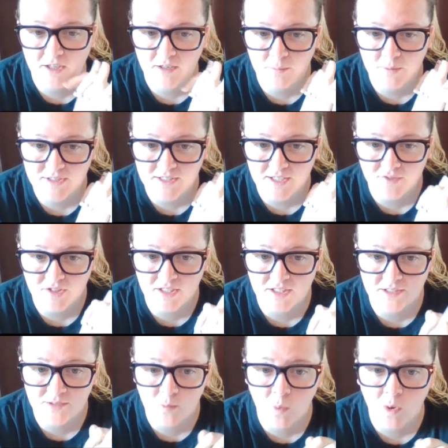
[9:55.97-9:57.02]
Number seven
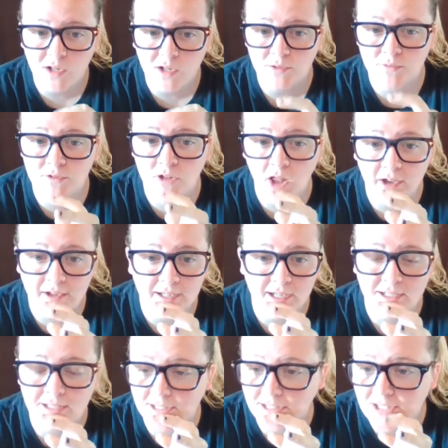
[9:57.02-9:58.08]
is, what do you like
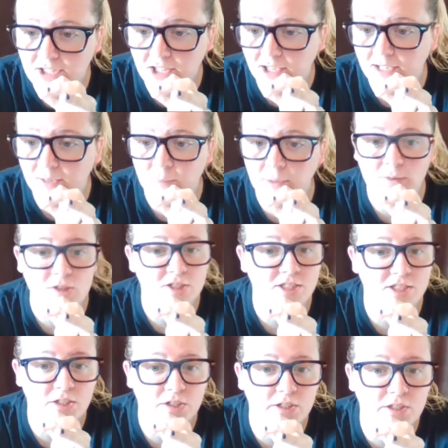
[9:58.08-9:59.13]
and dislike about the
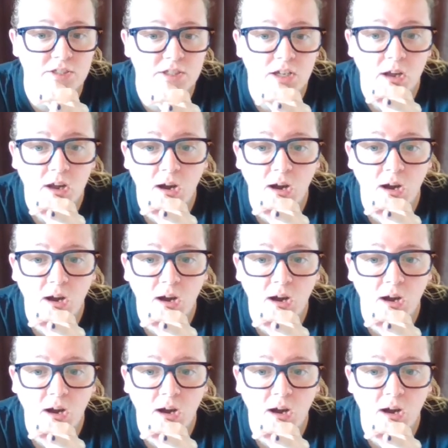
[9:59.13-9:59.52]
series?